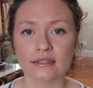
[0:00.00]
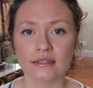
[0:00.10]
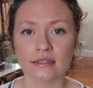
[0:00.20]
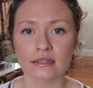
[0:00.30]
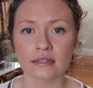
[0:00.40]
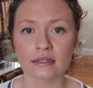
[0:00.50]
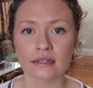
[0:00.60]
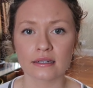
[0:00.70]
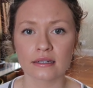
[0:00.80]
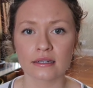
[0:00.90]

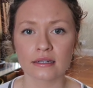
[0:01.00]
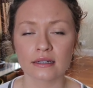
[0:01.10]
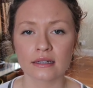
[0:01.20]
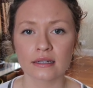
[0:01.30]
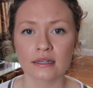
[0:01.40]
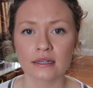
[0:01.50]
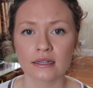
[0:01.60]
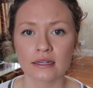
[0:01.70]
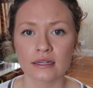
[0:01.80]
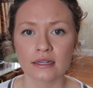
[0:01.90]
(silence)